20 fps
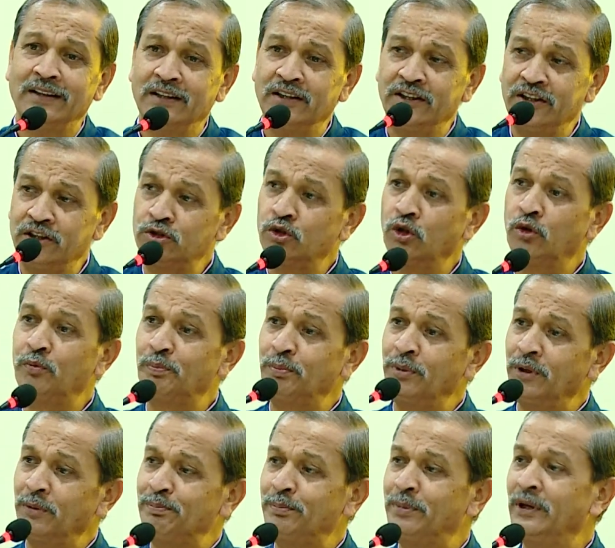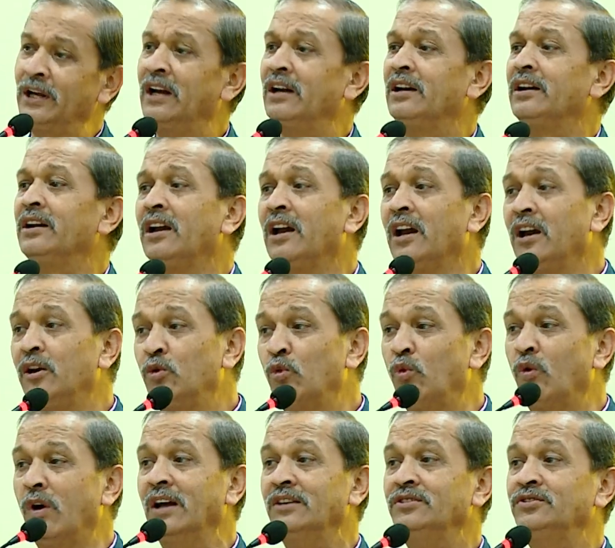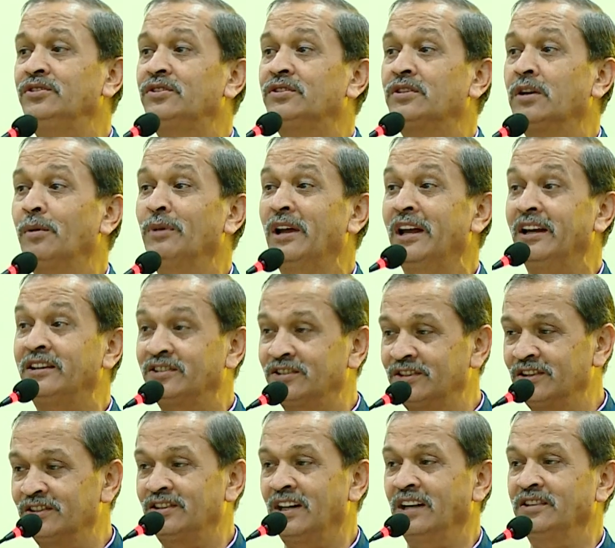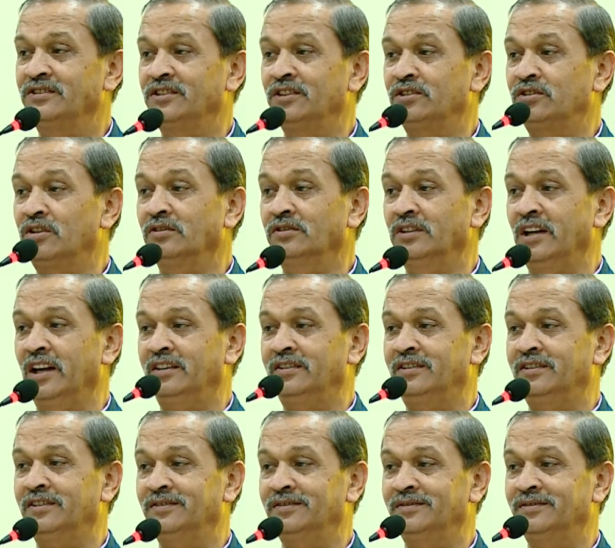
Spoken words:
he should prepare in advance some exercises on that.